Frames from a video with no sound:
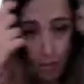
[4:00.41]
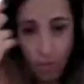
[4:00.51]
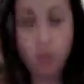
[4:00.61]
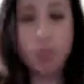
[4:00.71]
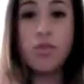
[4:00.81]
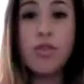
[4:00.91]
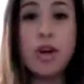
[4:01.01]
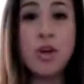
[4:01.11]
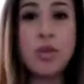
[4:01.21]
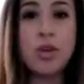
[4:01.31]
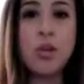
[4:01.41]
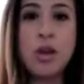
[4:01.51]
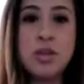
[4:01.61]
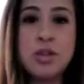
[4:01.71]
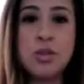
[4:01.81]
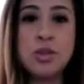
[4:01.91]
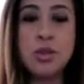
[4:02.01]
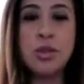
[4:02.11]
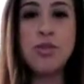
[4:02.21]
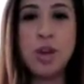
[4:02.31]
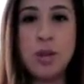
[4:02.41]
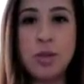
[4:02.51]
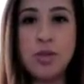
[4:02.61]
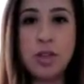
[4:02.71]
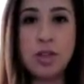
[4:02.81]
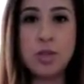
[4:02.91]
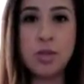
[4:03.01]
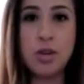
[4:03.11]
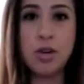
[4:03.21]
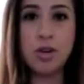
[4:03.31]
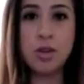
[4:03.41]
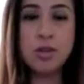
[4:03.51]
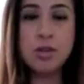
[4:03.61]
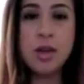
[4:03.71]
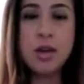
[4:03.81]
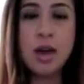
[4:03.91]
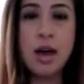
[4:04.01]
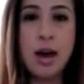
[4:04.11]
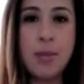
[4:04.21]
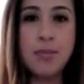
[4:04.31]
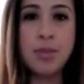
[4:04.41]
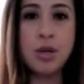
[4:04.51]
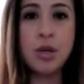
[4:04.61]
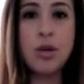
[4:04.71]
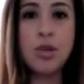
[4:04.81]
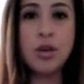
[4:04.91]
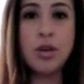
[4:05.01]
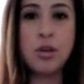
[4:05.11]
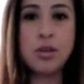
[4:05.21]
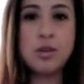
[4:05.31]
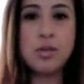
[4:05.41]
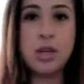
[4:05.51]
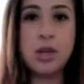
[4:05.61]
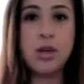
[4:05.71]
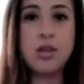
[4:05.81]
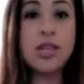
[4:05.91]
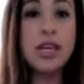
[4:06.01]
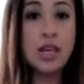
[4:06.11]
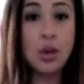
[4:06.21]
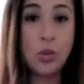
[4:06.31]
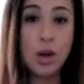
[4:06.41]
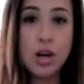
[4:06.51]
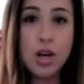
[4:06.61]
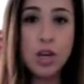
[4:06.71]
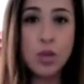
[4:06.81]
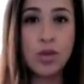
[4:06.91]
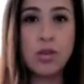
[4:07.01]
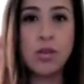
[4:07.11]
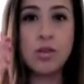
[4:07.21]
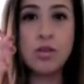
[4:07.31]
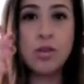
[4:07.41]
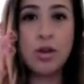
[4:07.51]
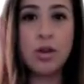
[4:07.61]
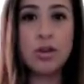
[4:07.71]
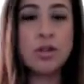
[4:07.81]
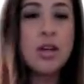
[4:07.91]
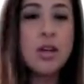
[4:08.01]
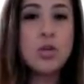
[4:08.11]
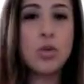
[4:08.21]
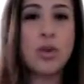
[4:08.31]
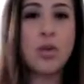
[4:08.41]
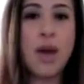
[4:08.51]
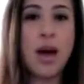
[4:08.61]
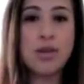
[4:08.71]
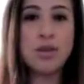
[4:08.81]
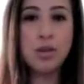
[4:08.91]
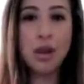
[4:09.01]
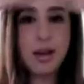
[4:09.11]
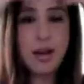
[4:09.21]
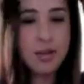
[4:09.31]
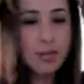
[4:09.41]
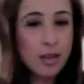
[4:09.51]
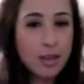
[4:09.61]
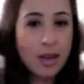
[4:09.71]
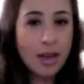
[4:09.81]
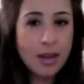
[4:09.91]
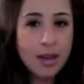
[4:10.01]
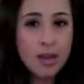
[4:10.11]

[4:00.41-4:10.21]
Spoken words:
from the front, and what you want to do is you want to frame your face with curls, but you don't want the curls to be curled inward. You want the curls to be curled toward the back, so you kind of have like that,